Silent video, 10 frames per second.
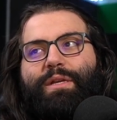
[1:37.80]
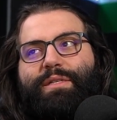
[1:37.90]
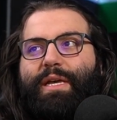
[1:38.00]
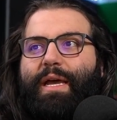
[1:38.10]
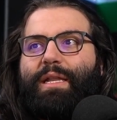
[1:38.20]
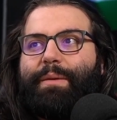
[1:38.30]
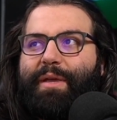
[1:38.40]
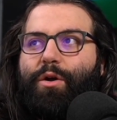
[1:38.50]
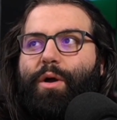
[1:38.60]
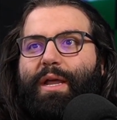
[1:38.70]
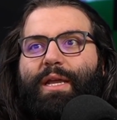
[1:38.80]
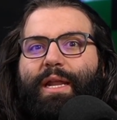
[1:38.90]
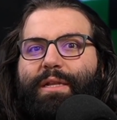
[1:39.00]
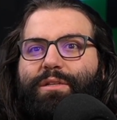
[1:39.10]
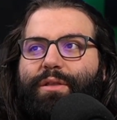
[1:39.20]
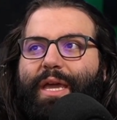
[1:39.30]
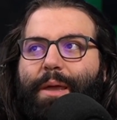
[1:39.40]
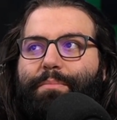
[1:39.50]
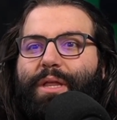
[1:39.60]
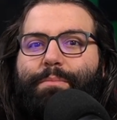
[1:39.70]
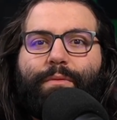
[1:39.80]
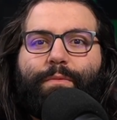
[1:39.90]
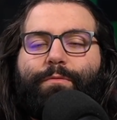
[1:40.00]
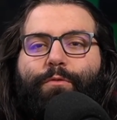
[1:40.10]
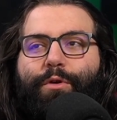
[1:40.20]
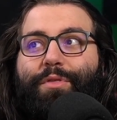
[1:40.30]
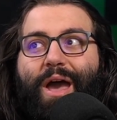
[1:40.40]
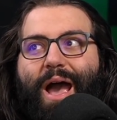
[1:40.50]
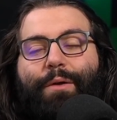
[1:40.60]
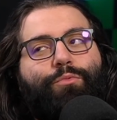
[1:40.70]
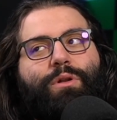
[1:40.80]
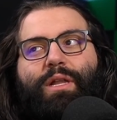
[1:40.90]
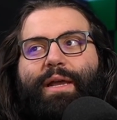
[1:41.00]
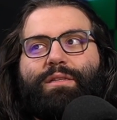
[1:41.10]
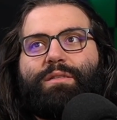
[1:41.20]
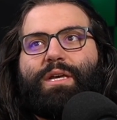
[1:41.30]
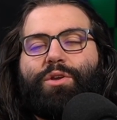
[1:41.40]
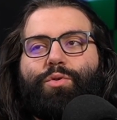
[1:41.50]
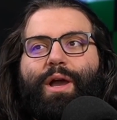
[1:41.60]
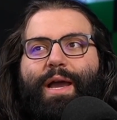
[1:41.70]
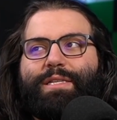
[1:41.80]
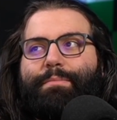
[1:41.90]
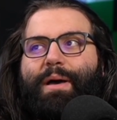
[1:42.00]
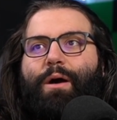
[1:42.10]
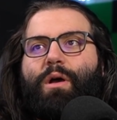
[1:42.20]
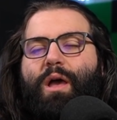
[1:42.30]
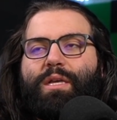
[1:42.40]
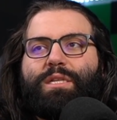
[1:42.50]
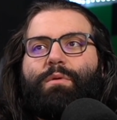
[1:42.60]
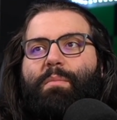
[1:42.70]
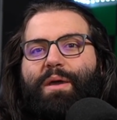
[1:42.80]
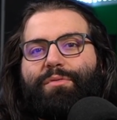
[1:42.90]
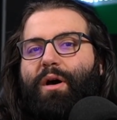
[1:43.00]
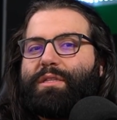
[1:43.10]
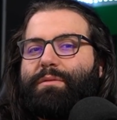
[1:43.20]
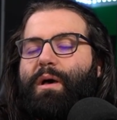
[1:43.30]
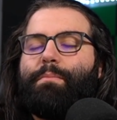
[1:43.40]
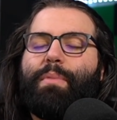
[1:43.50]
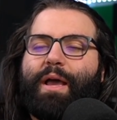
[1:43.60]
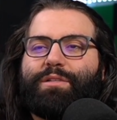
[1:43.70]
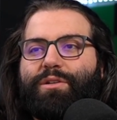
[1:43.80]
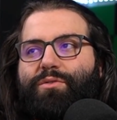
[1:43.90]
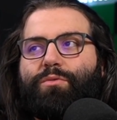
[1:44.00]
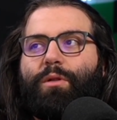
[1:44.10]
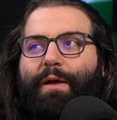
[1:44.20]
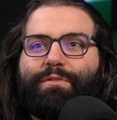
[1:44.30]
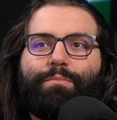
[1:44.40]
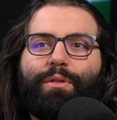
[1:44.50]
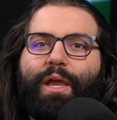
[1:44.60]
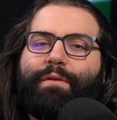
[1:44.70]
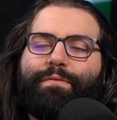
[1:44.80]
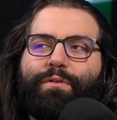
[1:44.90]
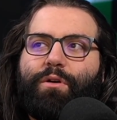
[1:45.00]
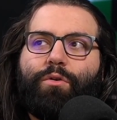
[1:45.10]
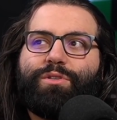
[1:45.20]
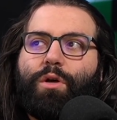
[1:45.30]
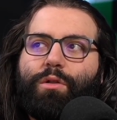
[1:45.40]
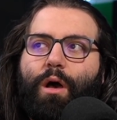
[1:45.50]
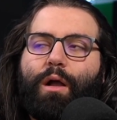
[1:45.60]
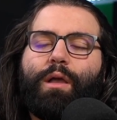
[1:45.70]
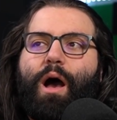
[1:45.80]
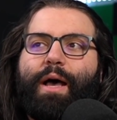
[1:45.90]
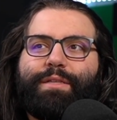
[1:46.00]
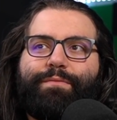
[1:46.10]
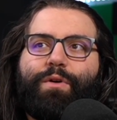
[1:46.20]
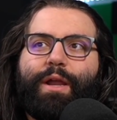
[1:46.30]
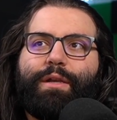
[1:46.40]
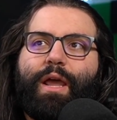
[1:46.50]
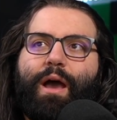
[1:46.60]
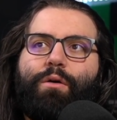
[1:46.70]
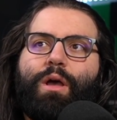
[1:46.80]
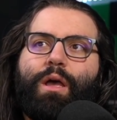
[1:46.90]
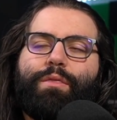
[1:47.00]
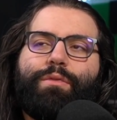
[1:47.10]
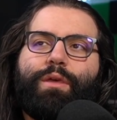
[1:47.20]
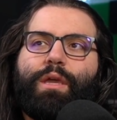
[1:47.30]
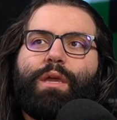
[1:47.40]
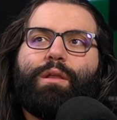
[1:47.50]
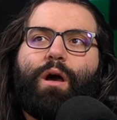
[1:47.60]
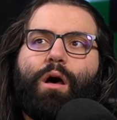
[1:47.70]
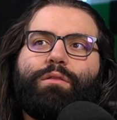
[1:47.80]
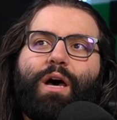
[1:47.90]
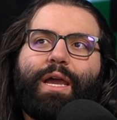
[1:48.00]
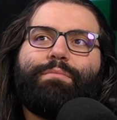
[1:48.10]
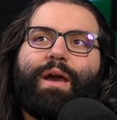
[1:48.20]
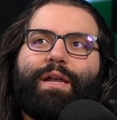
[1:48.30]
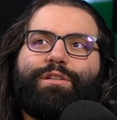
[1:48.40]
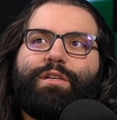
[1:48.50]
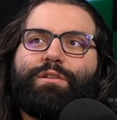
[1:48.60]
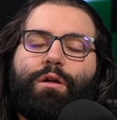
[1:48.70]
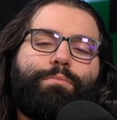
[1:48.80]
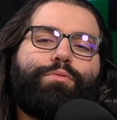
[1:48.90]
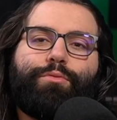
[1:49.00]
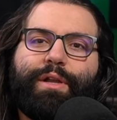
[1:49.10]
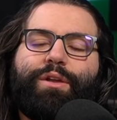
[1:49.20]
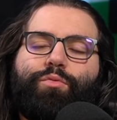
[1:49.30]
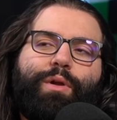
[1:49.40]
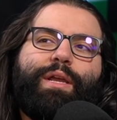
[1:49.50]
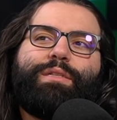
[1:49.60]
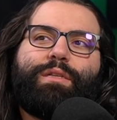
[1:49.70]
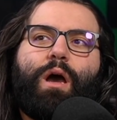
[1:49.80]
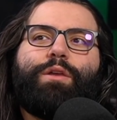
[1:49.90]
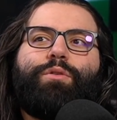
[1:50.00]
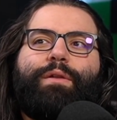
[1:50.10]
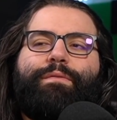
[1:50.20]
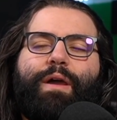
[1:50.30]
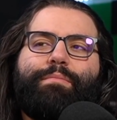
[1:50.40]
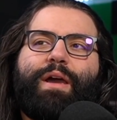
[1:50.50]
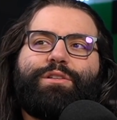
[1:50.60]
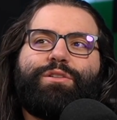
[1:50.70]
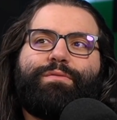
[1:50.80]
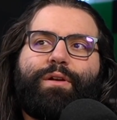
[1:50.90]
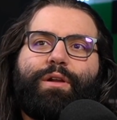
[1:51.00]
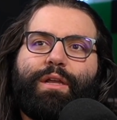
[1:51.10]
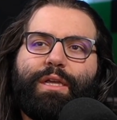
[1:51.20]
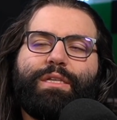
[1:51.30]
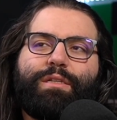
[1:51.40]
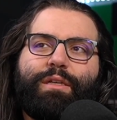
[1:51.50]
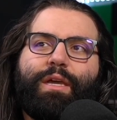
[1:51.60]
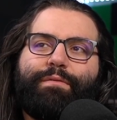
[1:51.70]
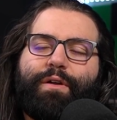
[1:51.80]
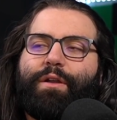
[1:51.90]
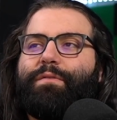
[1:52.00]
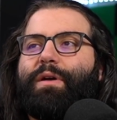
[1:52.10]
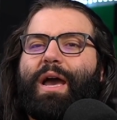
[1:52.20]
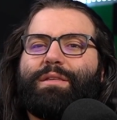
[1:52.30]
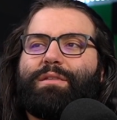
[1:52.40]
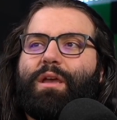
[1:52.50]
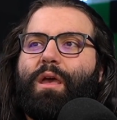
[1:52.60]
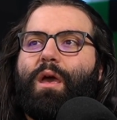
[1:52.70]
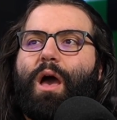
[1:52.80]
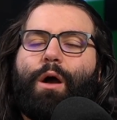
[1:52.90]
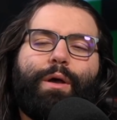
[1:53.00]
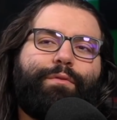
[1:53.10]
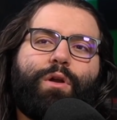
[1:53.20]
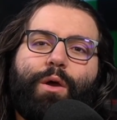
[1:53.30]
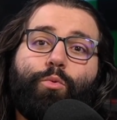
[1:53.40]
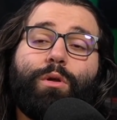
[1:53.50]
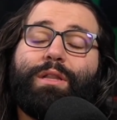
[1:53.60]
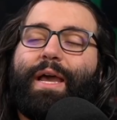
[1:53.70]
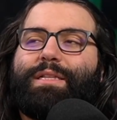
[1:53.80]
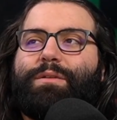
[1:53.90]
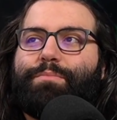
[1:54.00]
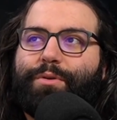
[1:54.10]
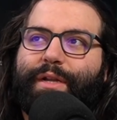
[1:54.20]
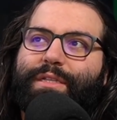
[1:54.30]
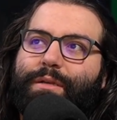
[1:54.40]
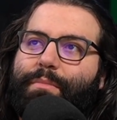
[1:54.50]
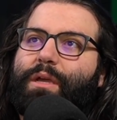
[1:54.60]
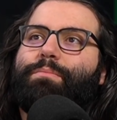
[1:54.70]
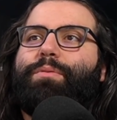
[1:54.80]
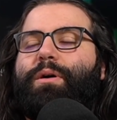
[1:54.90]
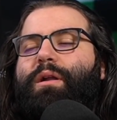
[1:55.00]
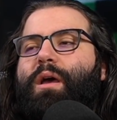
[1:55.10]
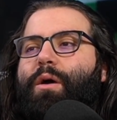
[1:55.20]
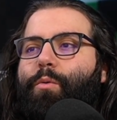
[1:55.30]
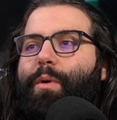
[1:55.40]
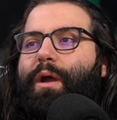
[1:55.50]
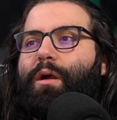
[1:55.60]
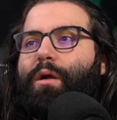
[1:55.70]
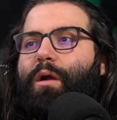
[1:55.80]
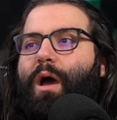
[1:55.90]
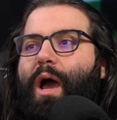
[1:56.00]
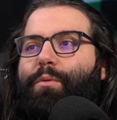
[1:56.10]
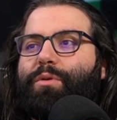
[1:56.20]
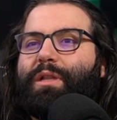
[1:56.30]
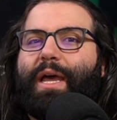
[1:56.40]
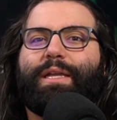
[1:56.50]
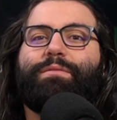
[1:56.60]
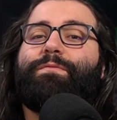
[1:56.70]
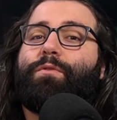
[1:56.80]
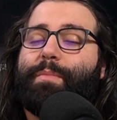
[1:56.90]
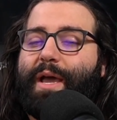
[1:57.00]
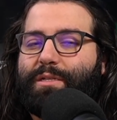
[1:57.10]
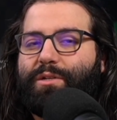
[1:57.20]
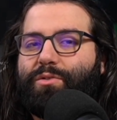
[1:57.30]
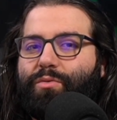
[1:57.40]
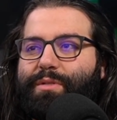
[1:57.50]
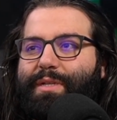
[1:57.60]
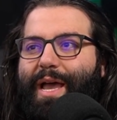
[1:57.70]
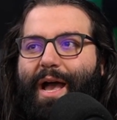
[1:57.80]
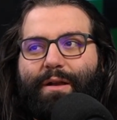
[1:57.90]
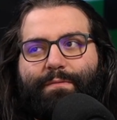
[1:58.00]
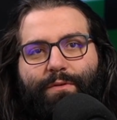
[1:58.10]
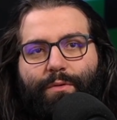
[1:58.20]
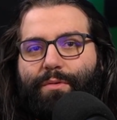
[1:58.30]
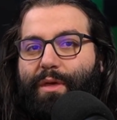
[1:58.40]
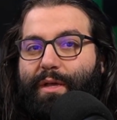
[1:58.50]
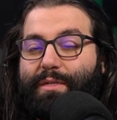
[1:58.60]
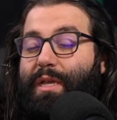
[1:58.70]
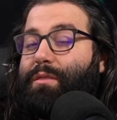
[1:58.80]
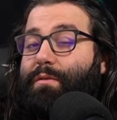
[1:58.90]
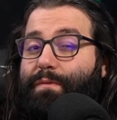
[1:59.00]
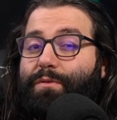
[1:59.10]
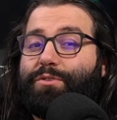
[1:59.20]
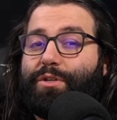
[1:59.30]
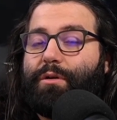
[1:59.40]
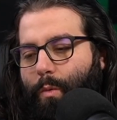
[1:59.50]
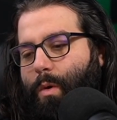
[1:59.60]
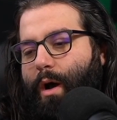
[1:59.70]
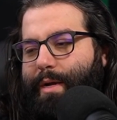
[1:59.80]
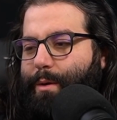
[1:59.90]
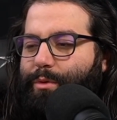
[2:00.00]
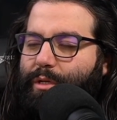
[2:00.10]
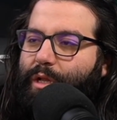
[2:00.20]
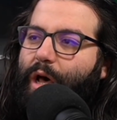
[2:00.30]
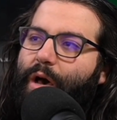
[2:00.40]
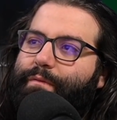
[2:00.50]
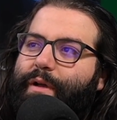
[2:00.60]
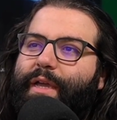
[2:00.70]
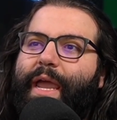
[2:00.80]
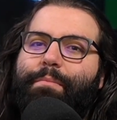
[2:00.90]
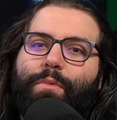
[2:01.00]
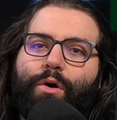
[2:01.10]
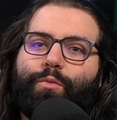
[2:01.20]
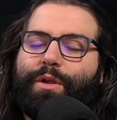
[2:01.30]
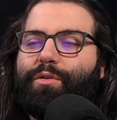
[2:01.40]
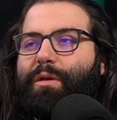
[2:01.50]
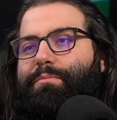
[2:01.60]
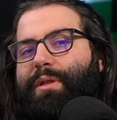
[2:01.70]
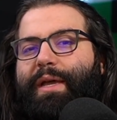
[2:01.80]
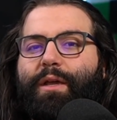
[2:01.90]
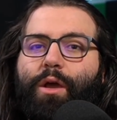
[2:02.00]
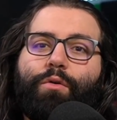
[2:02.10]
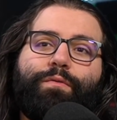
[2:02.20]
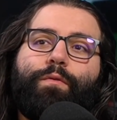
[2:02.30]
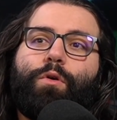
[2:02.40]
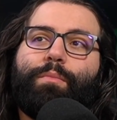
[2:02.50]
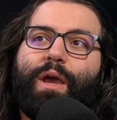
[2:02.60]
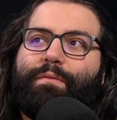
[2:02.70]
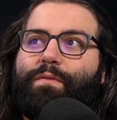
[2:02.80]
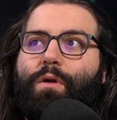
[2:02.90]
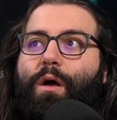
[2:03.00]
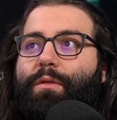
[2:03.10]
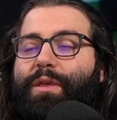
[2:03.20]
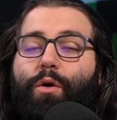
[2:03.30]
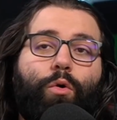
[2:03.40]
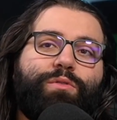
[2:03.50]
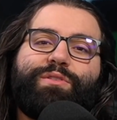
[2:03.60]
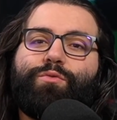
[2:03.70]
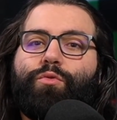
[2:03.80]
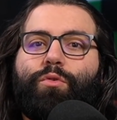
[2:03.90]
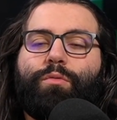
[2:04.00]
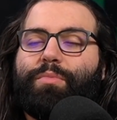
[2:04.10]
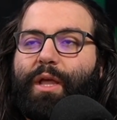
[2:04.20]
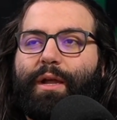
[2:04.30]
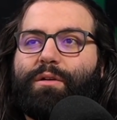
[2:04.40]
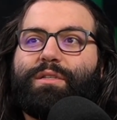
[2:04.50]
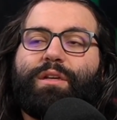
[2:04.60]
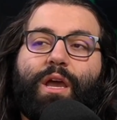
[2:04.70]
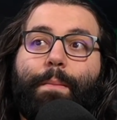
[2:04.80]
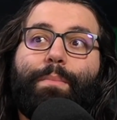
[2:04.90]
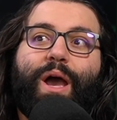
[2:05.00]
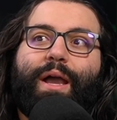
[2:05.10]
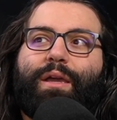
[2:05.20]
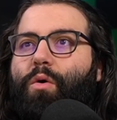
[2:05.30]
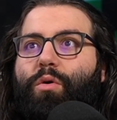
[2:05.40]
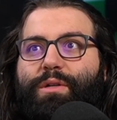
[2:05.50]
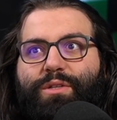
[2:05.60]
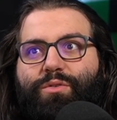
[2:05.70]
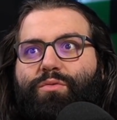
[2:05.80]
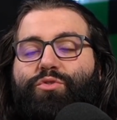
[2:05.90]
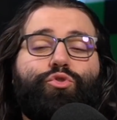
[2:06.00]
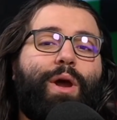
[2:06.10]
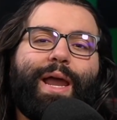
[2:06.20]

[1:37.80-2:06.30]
said, let me go ahead and get into the gameplay. But before that, I would like to tell you guys about some of my thoughts about Master Duel after playing for oh so long. As of right now, the online matches are pretty great. Uh, you can find matches very easily and very fast. However, I would like to put in some input where I would like for Master Duels to add a few things in the future. One, I would love a game mode where you can play GOAT format for all the old school players to come back or to try